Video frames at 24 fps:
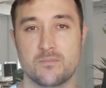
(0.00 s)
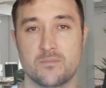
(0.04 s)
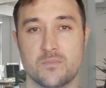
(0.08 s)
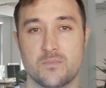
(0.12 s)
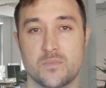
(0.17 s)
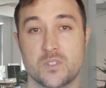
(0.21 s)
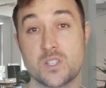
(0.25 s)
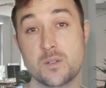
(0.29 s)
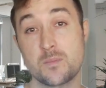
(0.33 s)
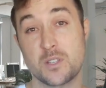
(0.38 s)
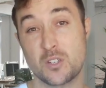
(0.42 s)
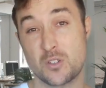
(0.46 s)

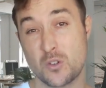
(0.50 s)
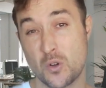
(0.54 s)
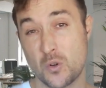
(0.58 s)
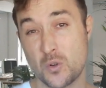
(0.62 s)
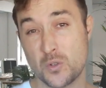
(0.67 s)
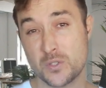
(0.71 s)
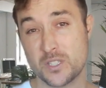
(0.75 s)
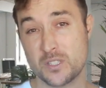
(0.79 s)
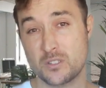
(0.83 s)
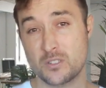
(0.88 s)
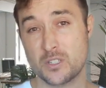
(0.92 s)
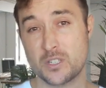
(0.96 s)
Some of the goals
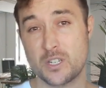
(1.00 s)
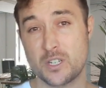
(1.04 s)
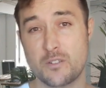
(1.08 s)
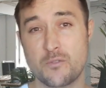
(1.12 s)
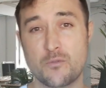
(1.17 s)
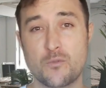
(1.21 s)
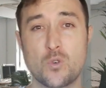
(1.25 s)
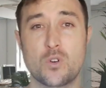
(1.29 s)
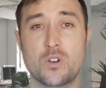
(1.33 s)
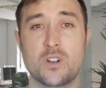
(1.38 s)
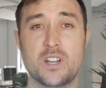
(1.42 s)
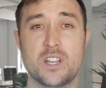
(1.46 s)
that they're looking
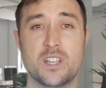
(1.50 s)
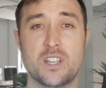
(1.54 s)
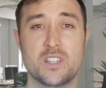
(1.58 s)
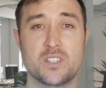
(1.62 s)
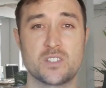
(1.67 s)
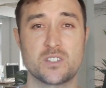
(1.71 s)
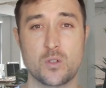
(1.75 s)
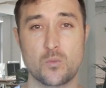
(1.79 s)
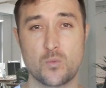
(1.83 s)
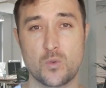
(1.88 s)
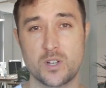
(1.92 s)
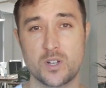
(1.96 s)
for is
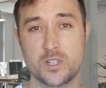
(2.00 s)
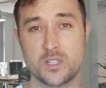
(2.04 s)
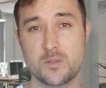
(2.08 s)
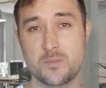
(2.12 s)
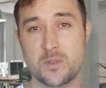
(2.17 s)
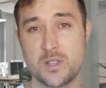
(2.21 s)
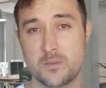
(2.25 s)
they want to be